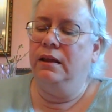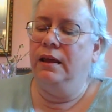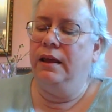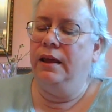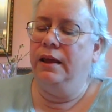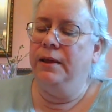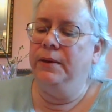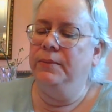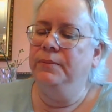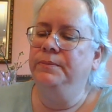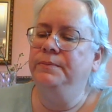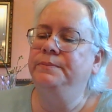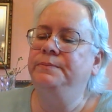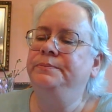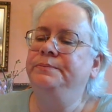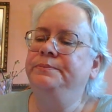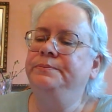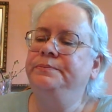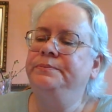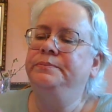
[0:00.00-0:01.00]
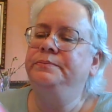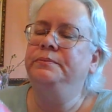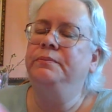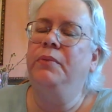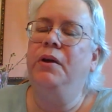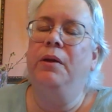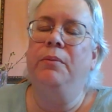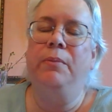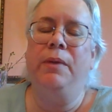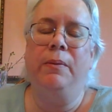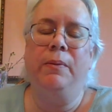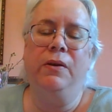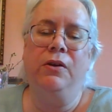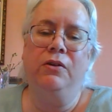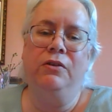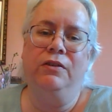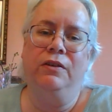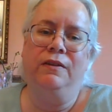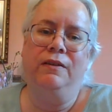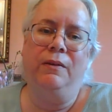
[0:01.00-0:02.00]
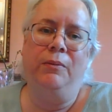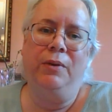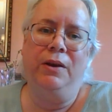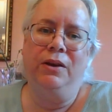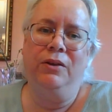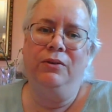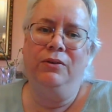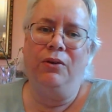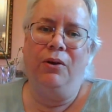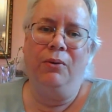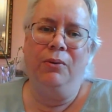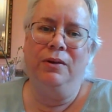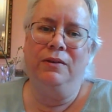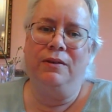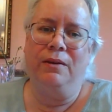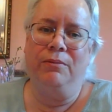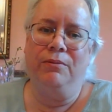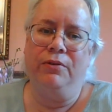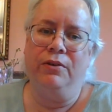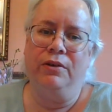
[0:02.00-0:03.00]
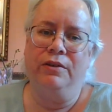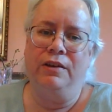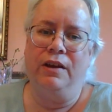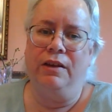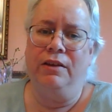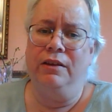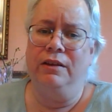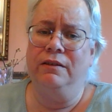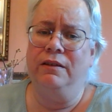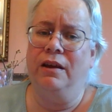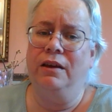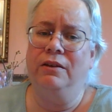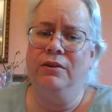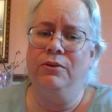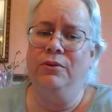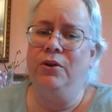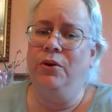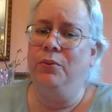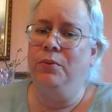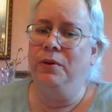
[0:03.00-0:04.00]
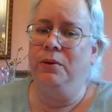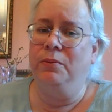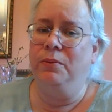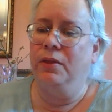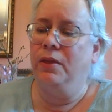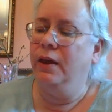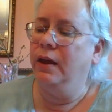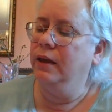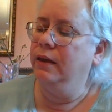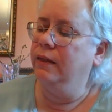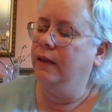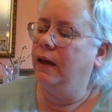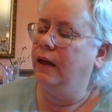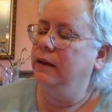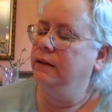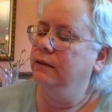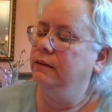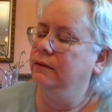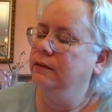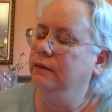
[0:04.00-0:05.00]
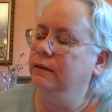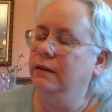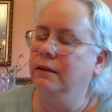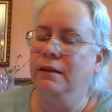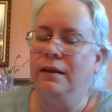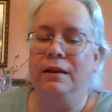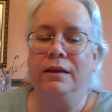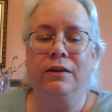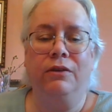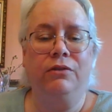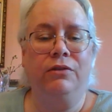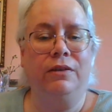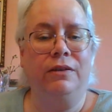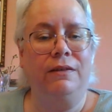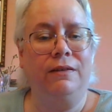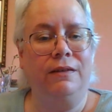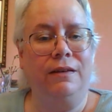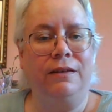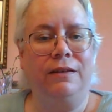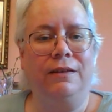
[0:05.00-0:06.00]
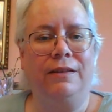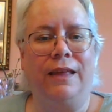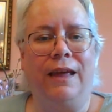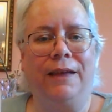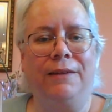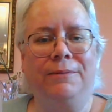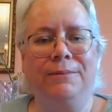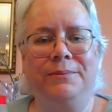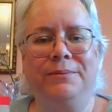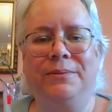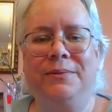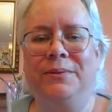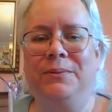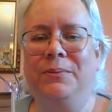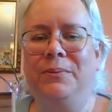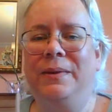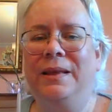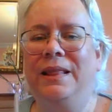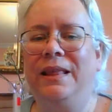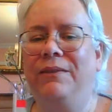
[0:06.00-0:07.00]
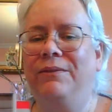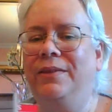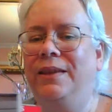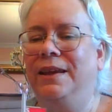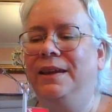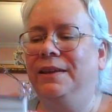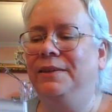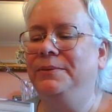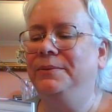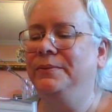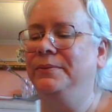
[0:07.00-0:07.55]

But maybe you're just somebody who's always up for a challenge. I do know people like that. Then you should stitch that. Be lovely.